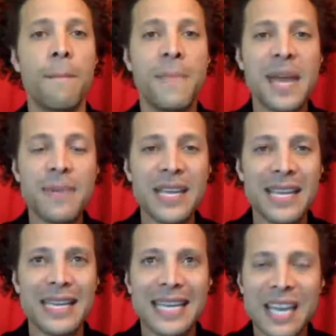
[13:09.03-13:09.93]

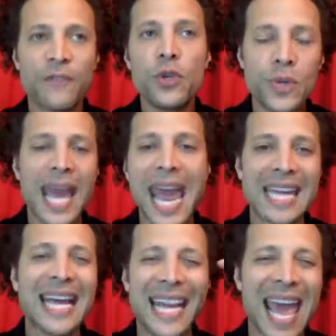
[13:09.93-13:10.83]
maybe if you
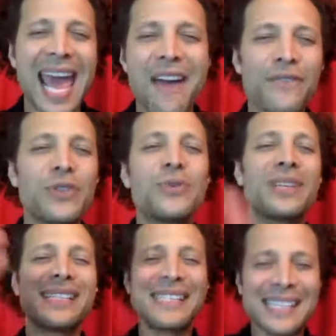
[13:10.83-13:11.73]
can, I'd have you
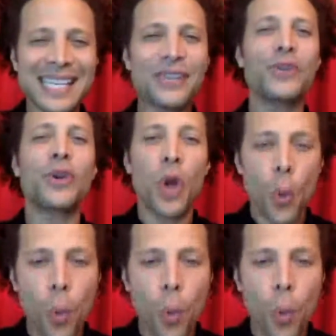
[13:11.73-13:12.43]
consider